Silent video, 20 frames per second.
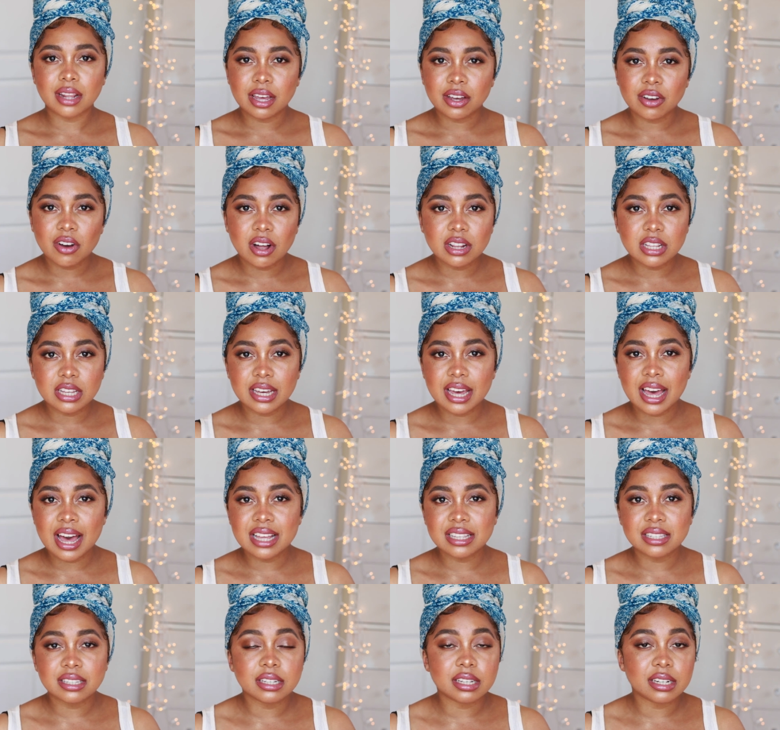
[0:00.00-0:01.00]
glycolic
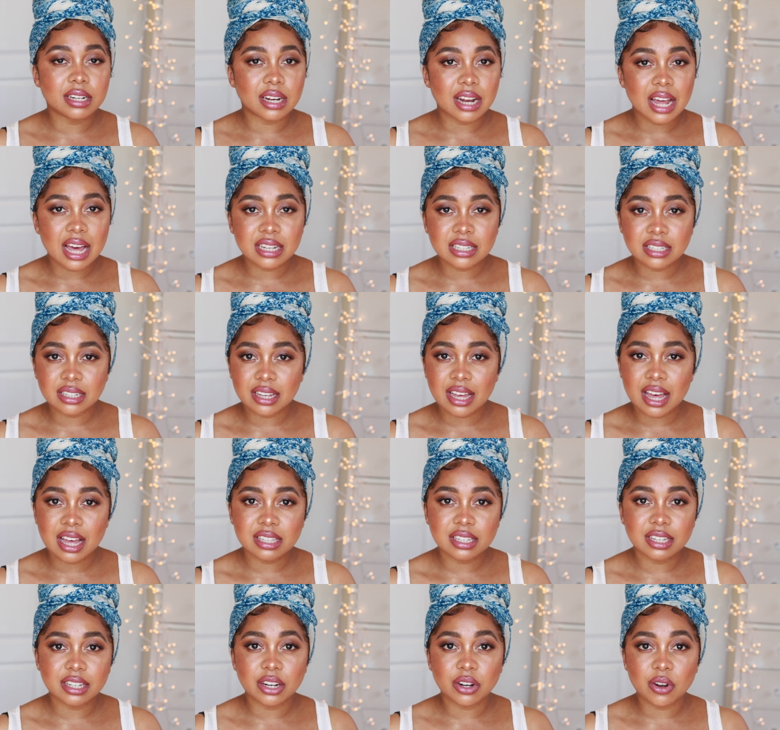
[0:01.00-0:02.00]
acid lactic
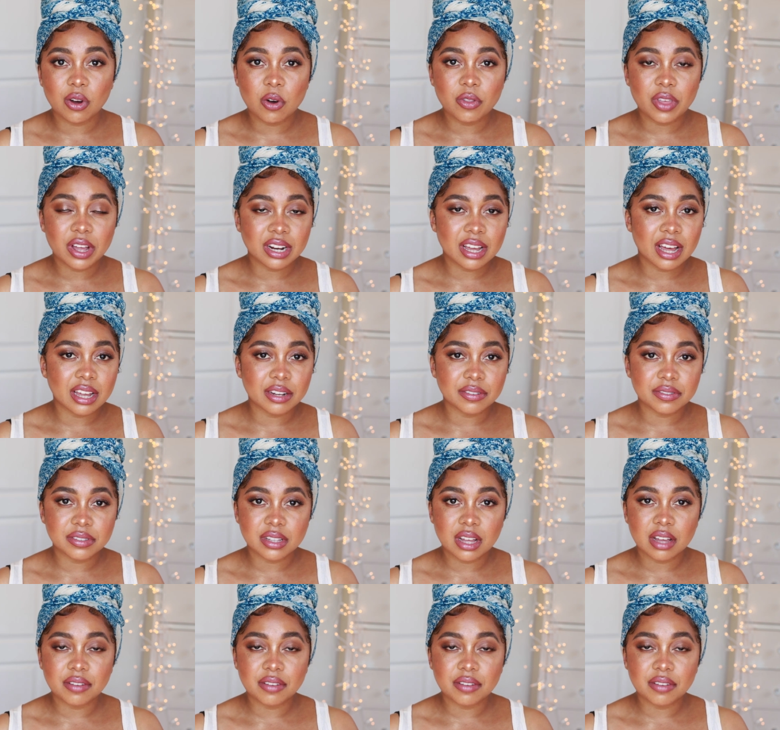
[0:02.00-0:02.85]
acid and all that kind of